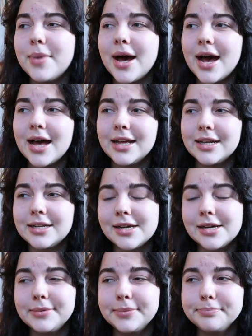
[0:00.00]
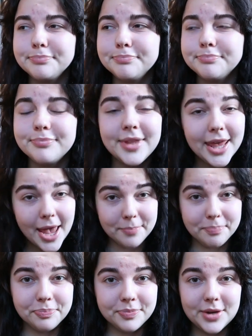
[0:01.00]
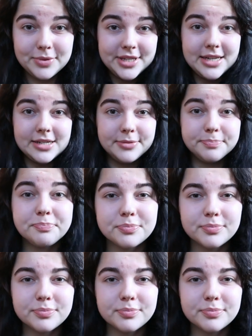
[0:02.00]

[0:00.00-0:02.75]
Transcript: But um, yeah, that was it.